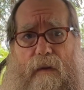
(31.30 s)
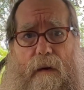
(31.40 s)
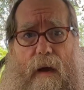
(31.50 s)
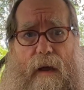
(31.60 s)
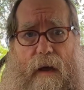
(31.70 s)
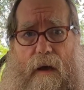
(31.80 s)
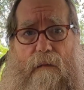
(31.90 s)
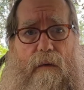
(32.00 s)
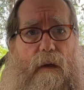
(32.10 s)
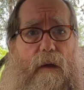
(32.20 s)
fear I
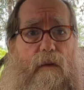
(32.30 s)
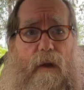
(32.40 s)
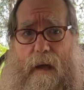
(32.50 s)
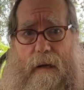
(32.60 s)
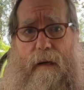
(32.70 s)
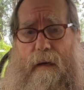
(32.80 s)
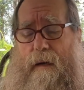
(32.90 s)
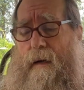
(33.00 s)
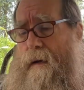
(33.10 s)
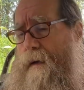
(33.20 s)
have is
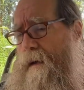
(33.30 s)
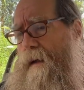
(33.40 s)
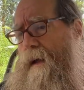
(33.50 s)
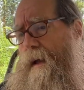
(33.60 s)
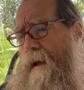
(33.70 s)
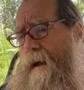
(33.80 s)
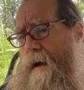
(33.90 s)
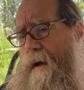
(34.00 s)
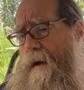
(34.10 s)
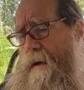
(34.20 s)
lightning.
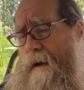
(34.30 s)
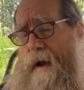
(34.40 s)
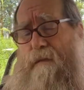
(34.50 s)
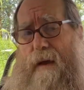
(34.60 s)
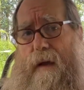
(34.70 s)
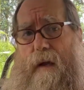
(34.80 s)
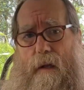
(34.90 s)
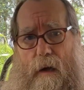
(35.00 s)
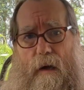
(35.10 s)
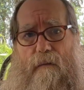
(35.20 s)
Uh, and I've had a
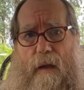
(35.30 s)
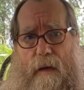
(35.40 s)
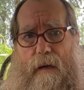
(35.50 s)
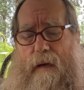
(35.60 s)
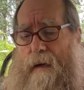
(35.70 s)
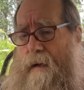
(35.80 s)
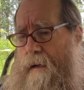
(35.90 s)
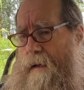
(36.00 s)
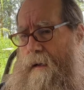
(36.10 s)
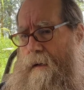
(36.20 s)
lot of lightning
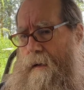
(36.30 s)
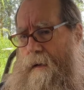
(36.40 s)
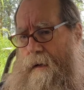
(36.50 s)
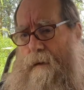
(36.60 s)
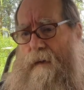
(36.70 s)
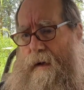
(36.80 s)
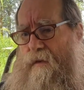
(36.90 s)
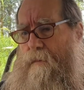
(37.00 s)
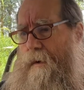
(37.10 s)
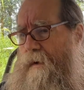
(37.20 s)
uh, in my
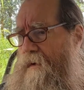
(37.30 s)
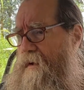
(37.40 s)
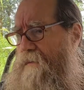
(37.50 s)
experience